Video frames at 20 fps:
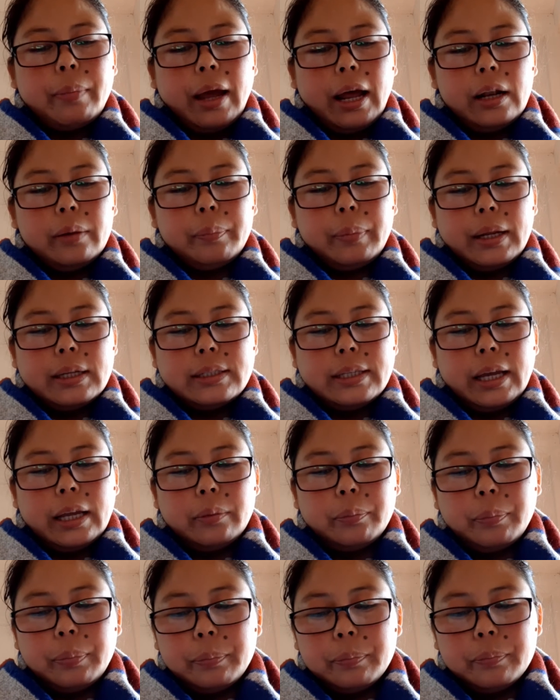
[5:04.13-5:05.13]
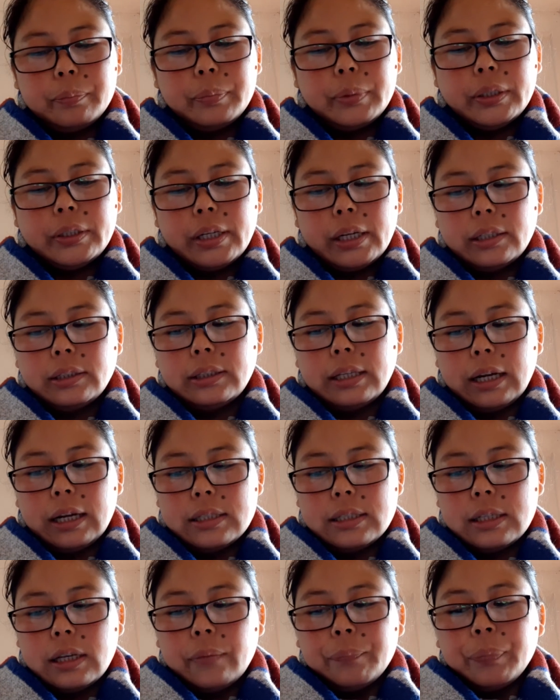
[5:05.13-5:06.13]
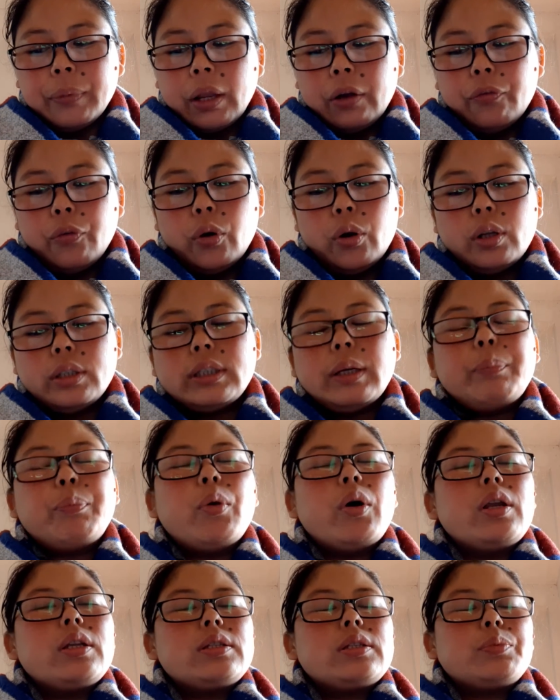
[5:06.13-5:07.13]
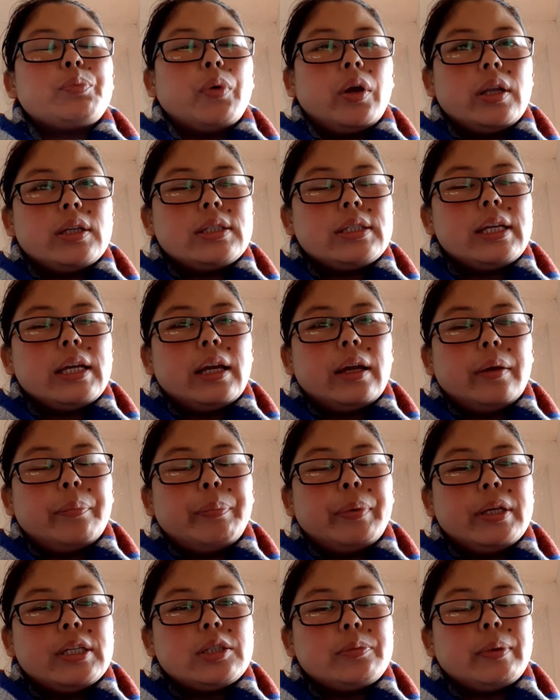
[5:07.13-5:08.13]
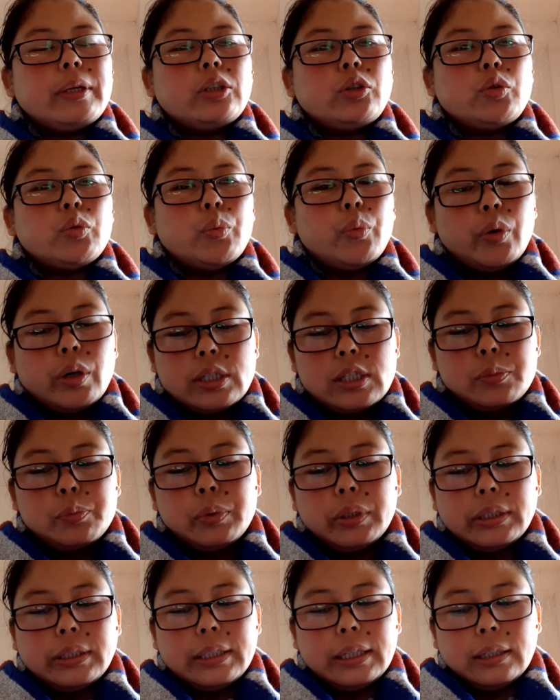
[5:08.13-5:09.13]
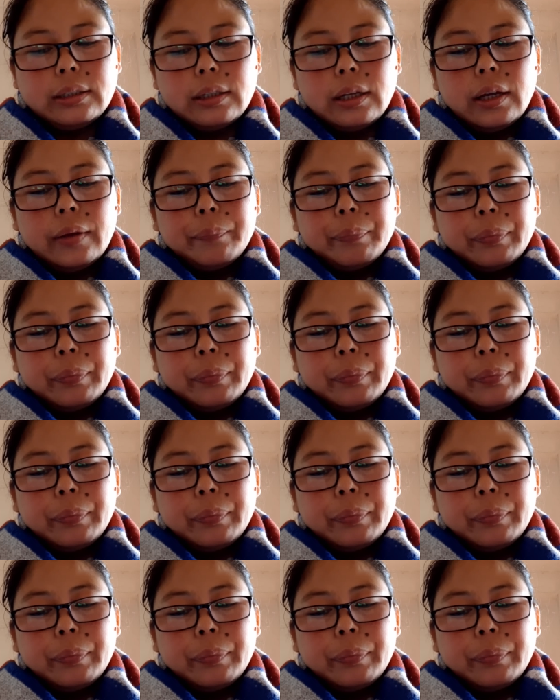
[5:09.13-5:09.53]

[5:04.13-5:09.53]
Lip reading: helpless, and Britain thus followed the policy appeasement towards Germany,